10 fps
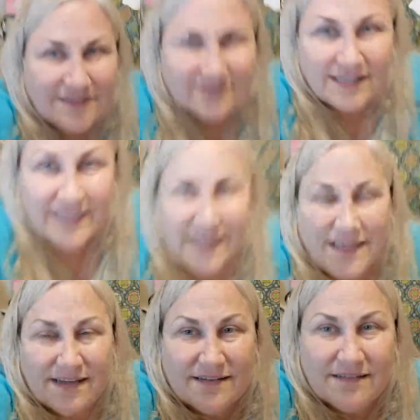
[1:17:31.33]
no, I
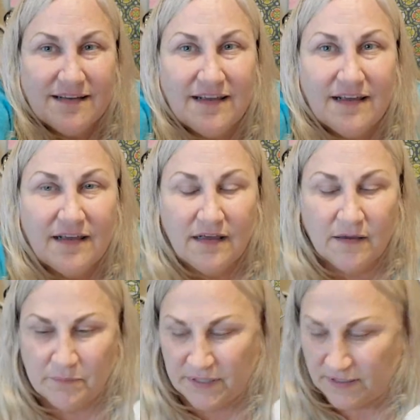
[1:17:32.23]
can't.
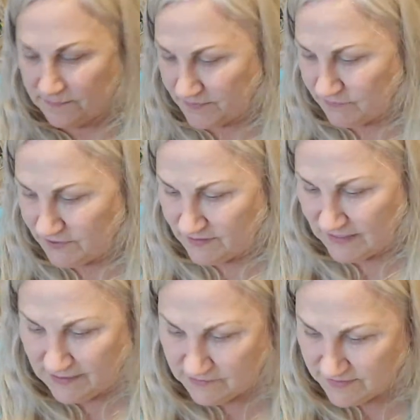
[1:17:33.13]
But, well,
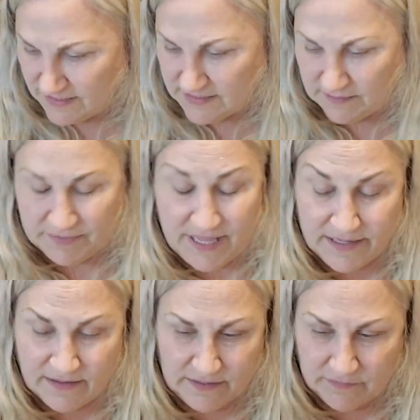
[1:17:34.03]
I don't think a
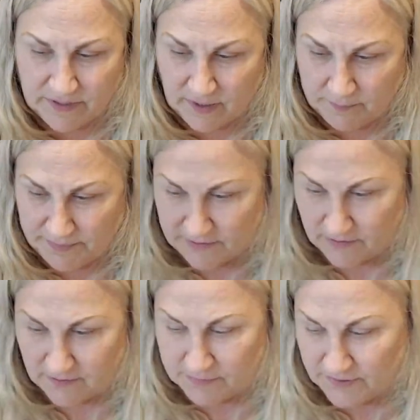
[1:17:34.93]
black light will help at
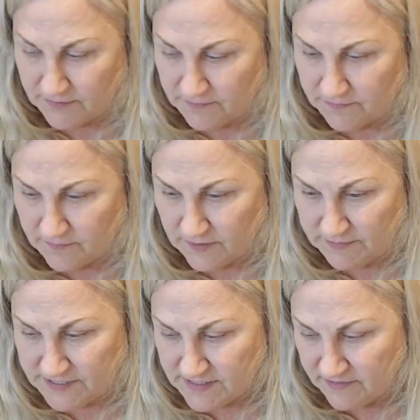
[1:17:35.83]
all, but let
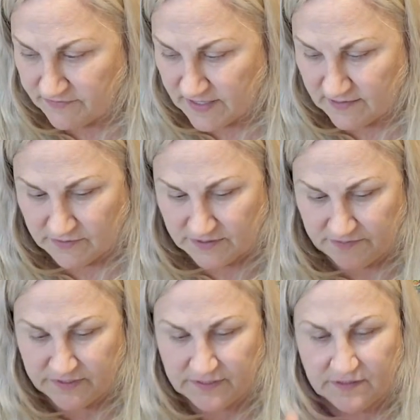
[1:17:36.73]
me see if that will
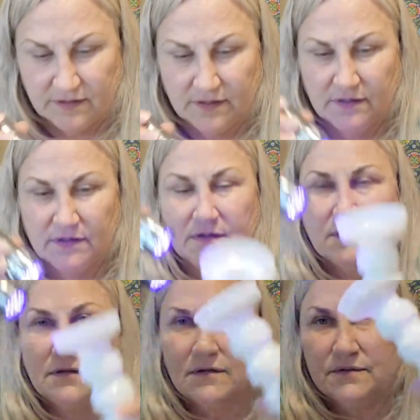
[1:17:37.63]
even,
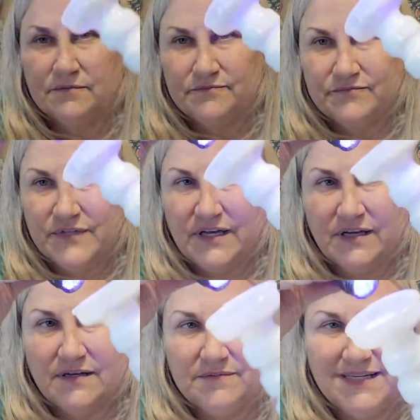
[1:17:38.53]
no,